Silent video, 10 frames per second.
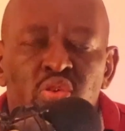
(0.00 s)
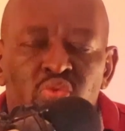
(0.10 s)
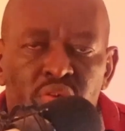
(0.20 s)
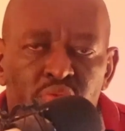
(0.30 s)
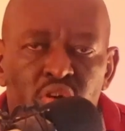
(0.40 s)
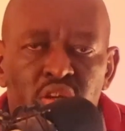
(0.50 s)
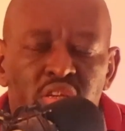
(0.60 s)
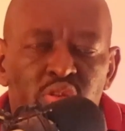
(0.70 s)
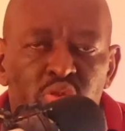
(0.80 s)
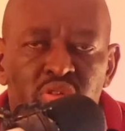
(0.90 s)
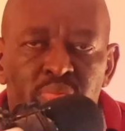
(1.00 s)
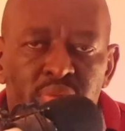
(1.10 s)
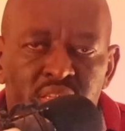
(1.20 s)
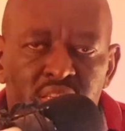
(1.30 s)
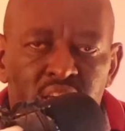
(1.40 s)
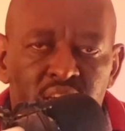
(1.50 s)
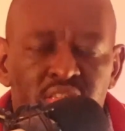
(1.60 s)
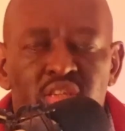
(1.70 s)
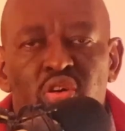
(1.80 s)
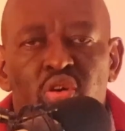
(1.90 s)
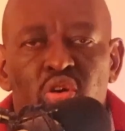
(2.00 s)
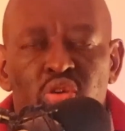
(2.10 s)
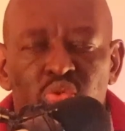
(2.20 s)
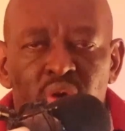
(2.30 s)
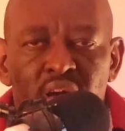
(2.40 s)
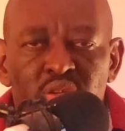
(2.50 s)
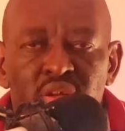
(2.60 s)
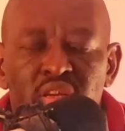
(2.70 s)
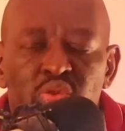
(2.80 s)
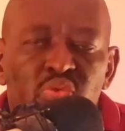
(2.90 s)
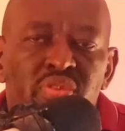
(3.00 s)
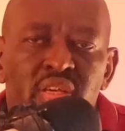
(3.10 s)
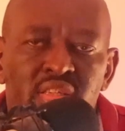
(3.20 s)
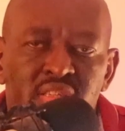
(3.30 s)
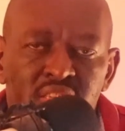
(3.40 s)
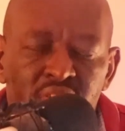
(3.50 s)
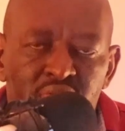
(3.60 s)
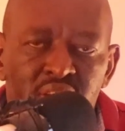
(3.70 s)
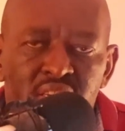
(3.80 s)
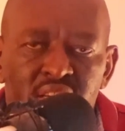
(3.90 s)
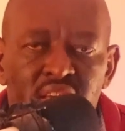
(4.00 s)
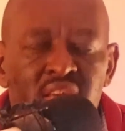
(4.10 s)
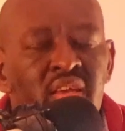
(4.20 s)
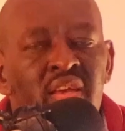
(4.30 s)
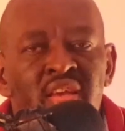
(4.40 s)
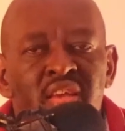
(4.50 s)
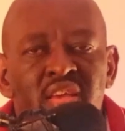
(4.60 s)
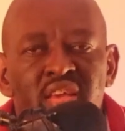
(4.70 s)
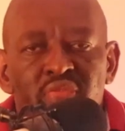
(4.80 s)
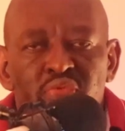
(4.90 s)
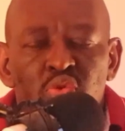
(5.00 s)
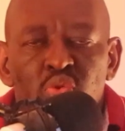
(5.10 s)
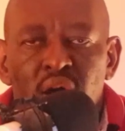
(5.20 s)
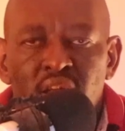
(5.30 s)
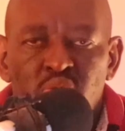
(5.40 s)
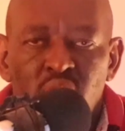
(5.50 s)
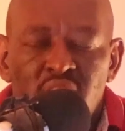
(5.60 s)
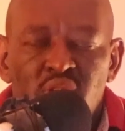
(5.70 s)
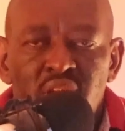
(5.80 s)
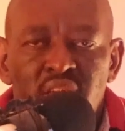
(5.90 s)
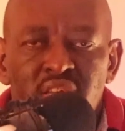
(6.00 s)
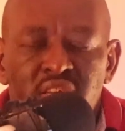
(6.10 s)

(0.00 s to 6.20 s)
to avoid those mistakes or to actually do things differently if you are to actually